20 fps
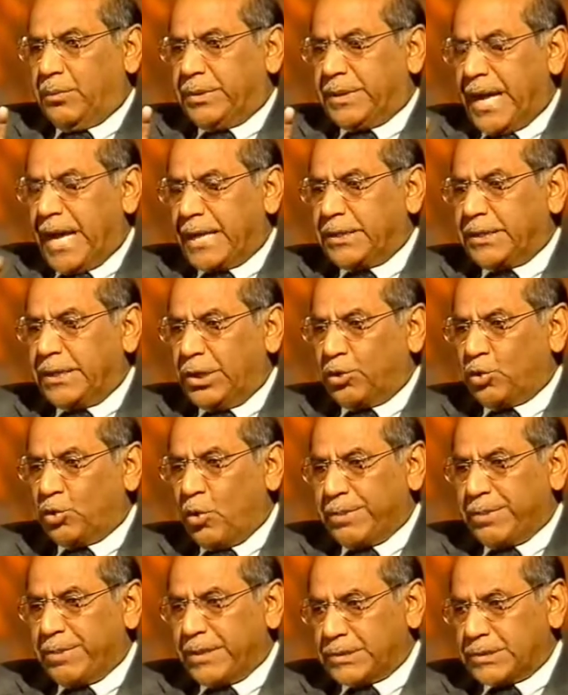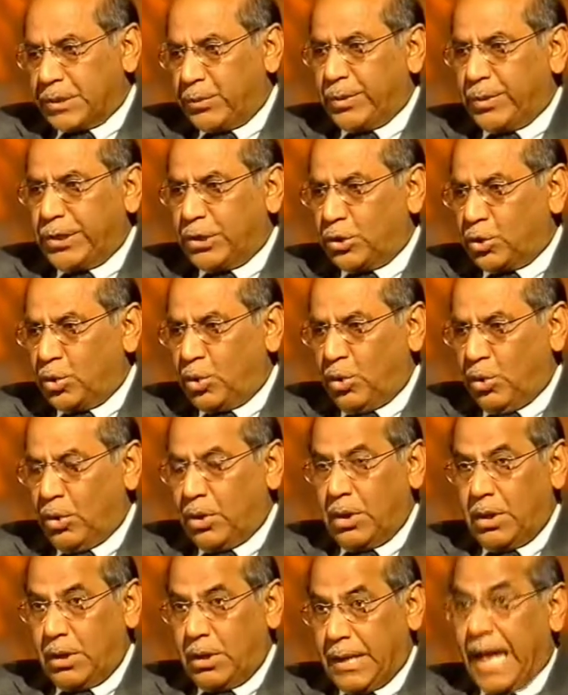That it opens a window
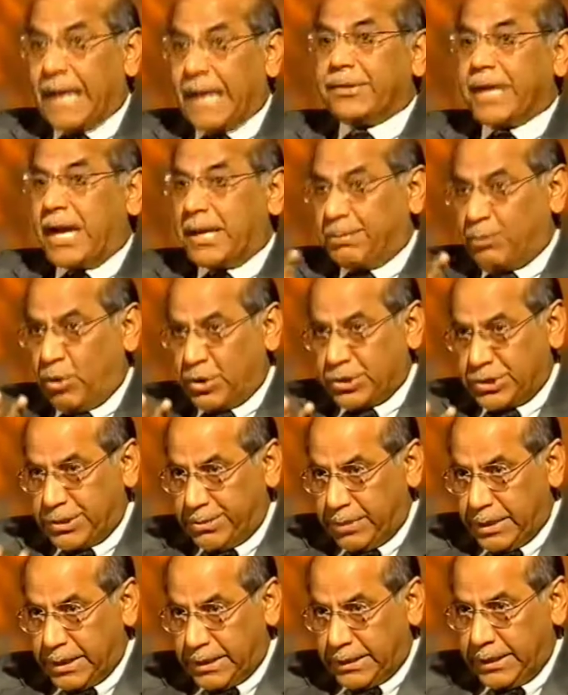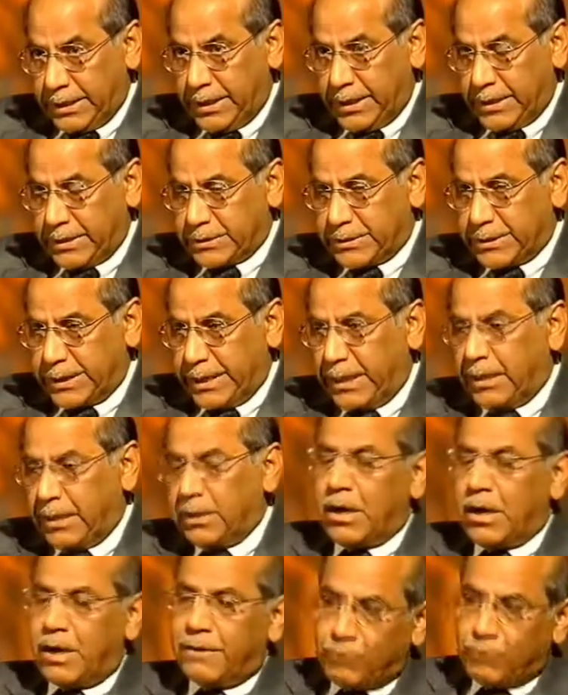and that possibility is there,
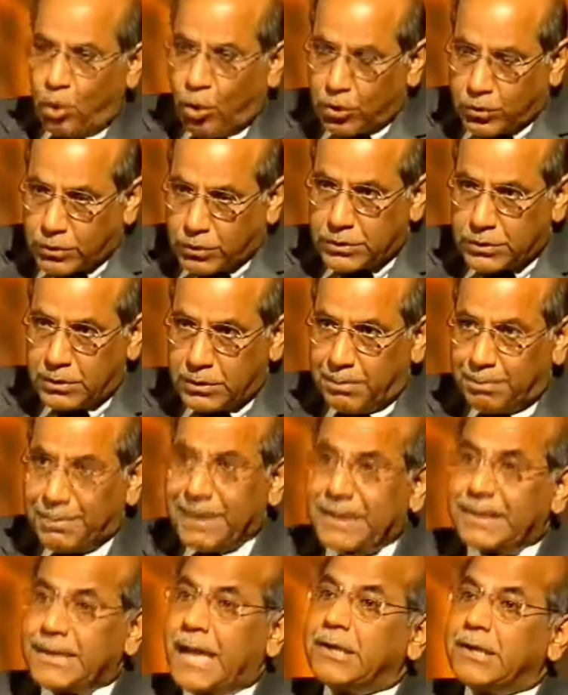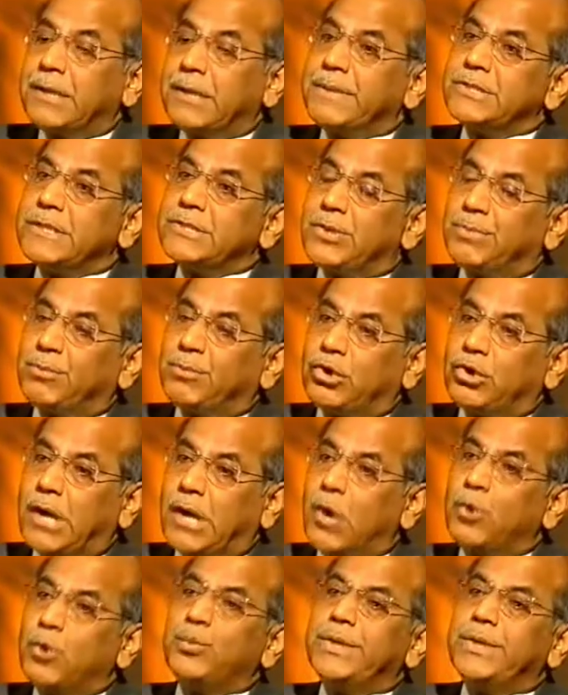of course, but that depends upon
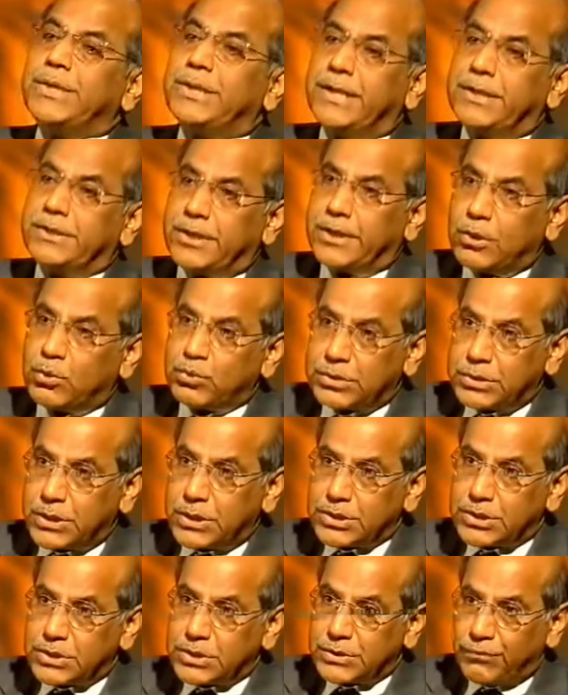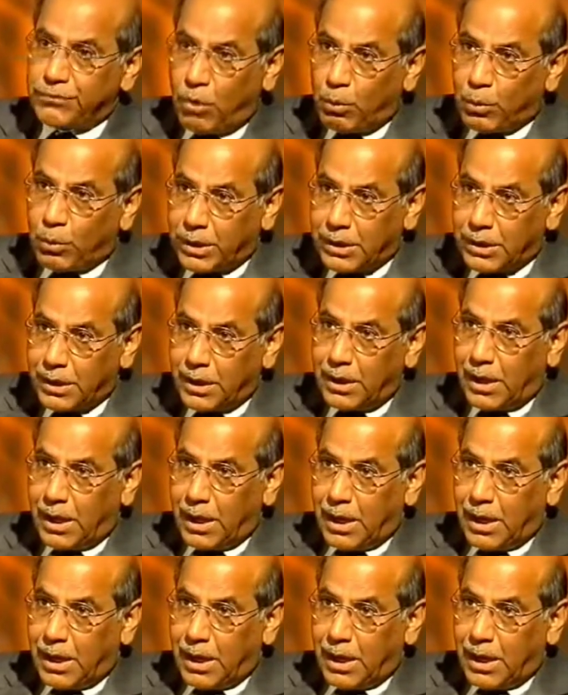how we take the negotiations forward.